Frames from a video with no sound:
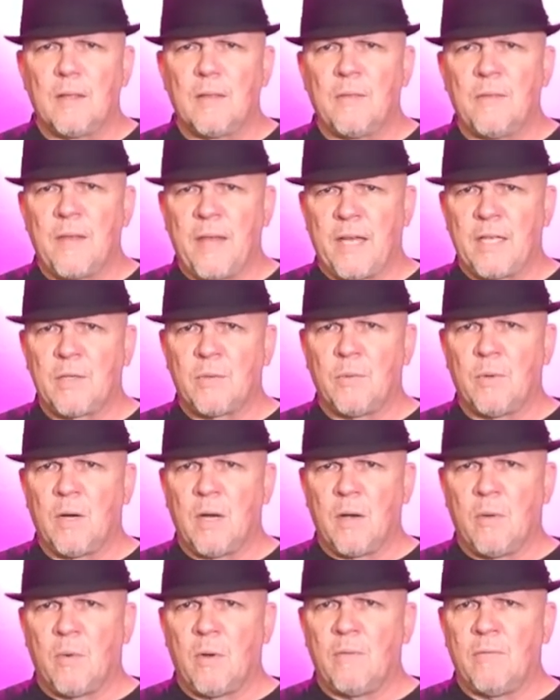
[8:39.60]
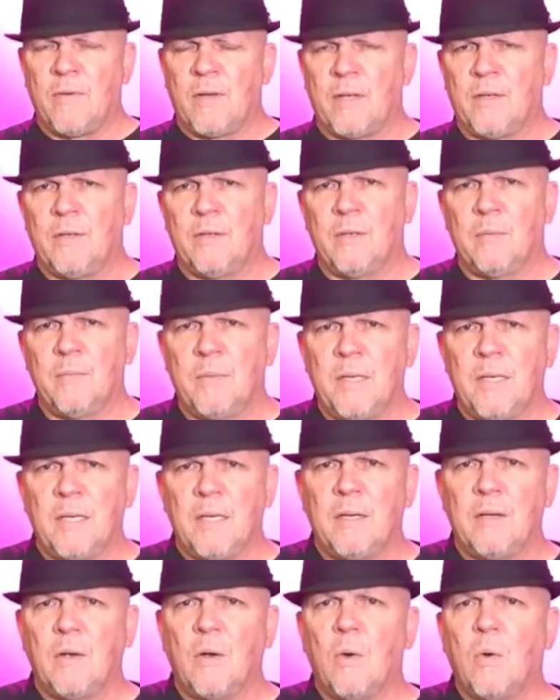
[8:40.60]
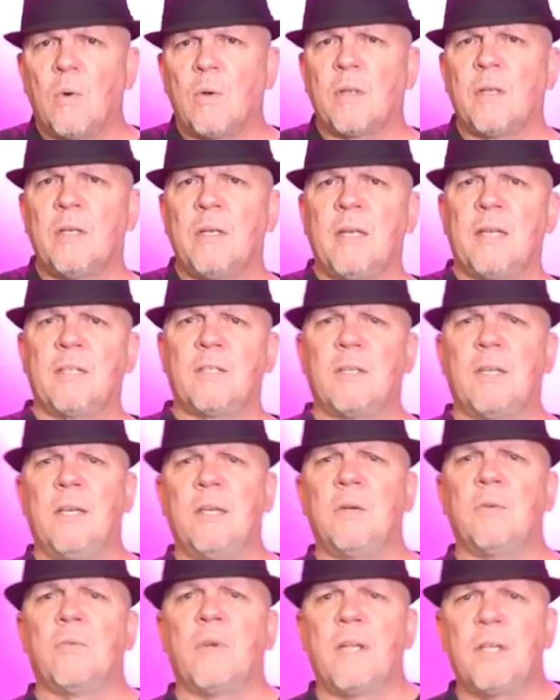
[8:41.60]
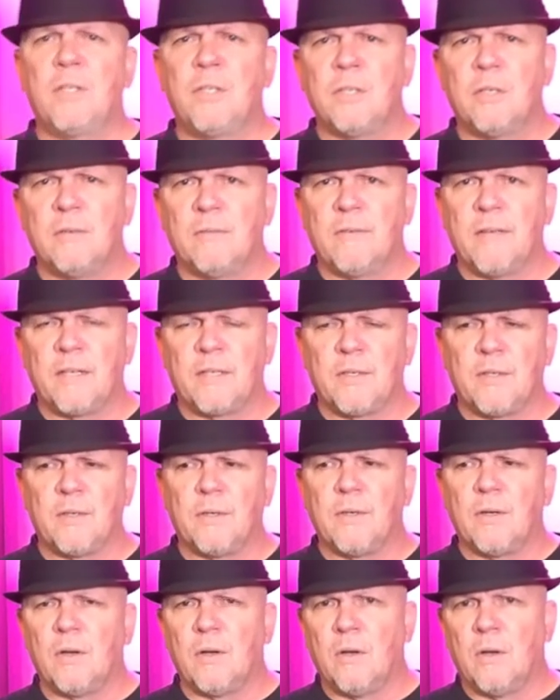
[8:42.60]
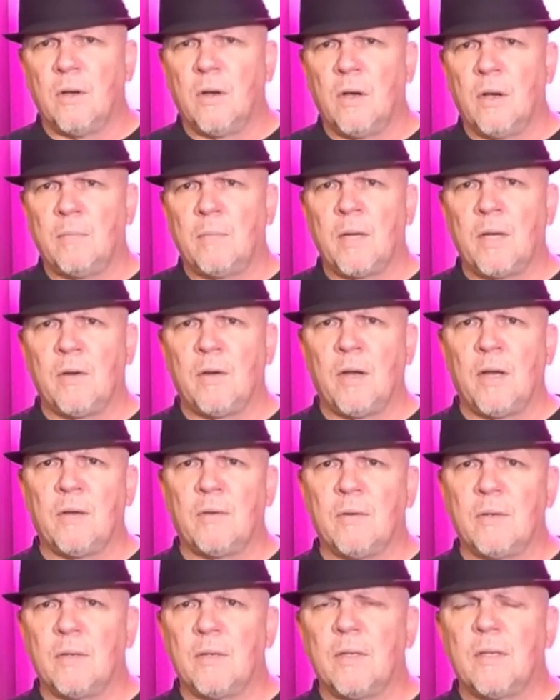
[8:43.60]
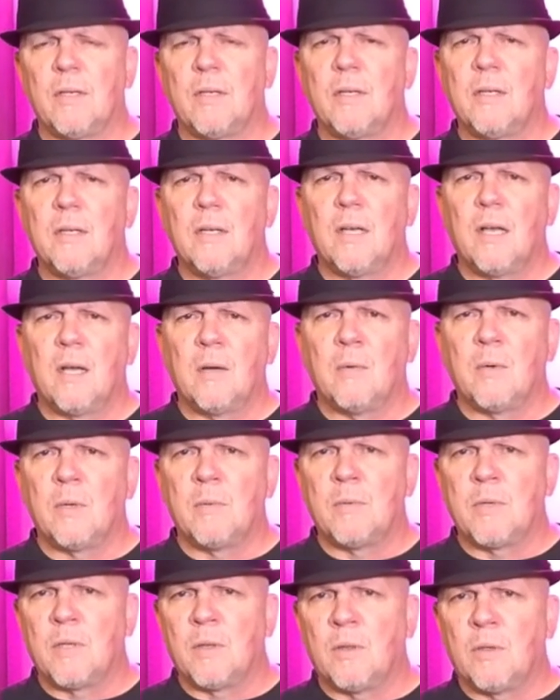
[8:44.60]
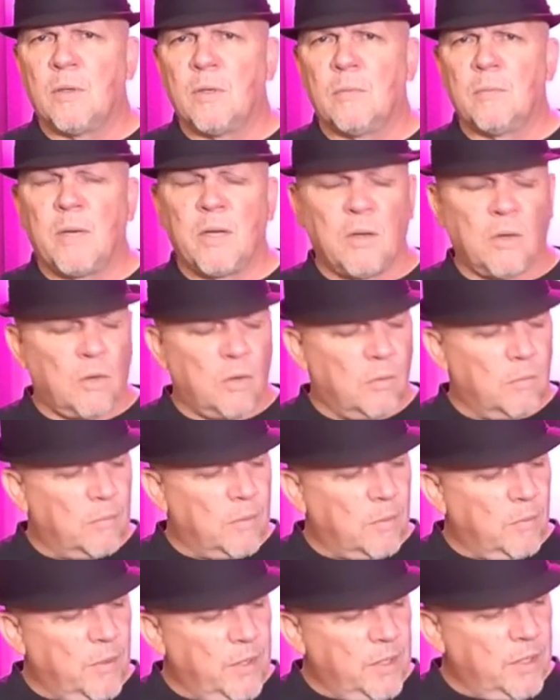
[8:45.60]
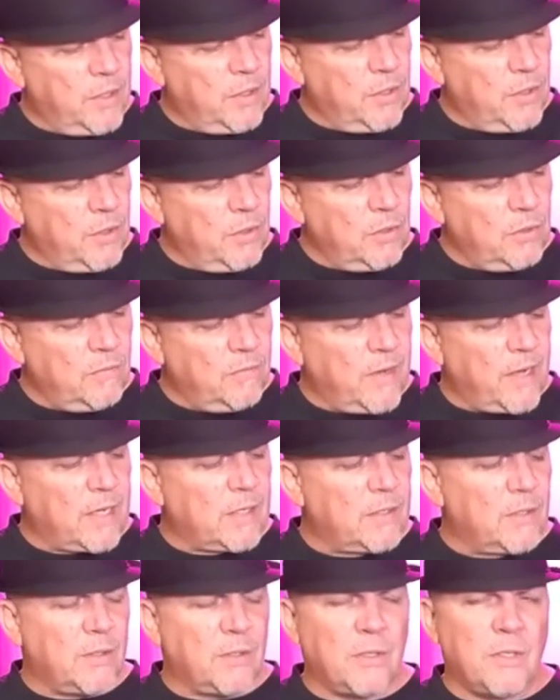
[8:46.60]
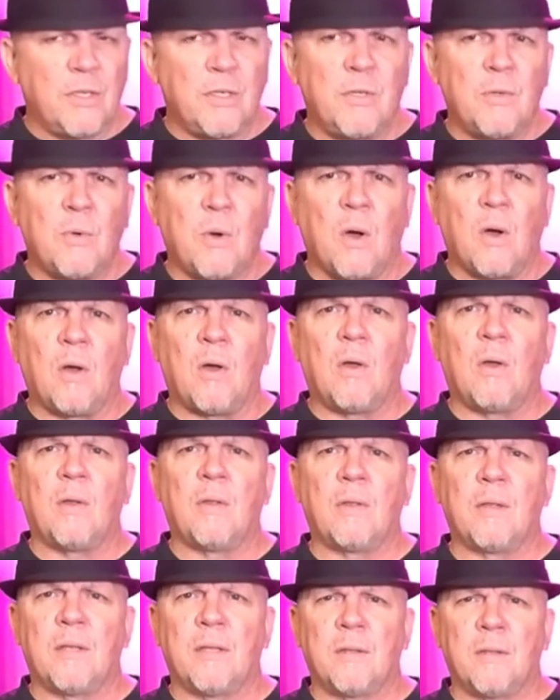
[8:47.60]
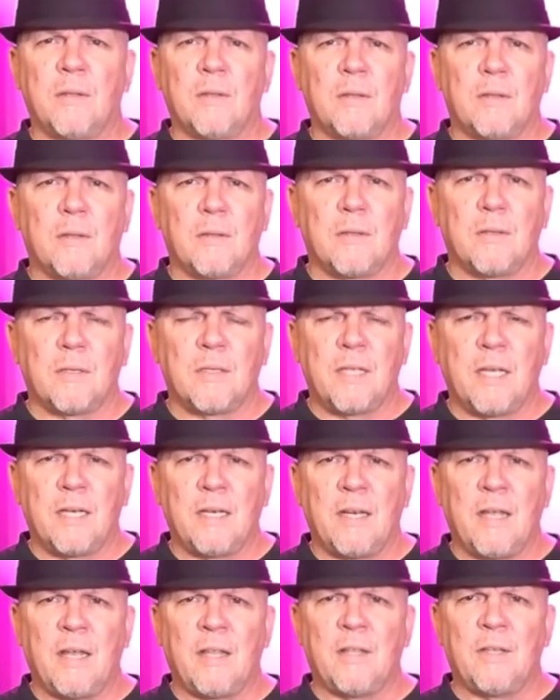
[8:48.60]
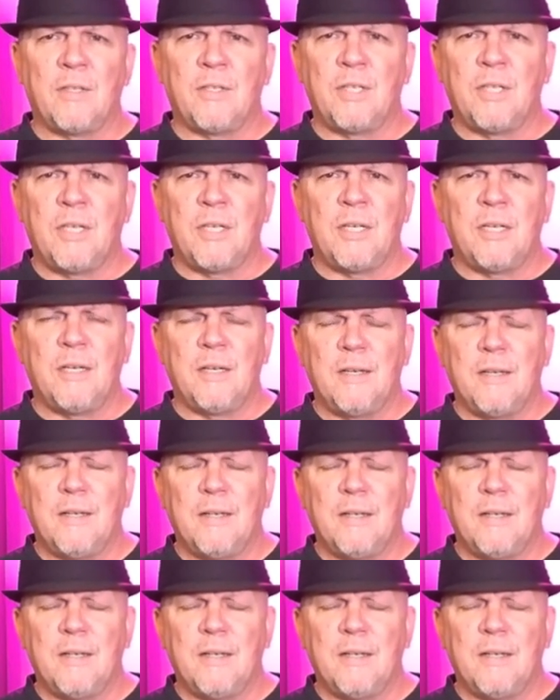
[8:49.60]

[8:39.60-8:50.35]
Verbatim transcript: that's where I want vector to be, or the next iteration of vector on my ground. I want them to learn my home, but we can use vector to do all the technology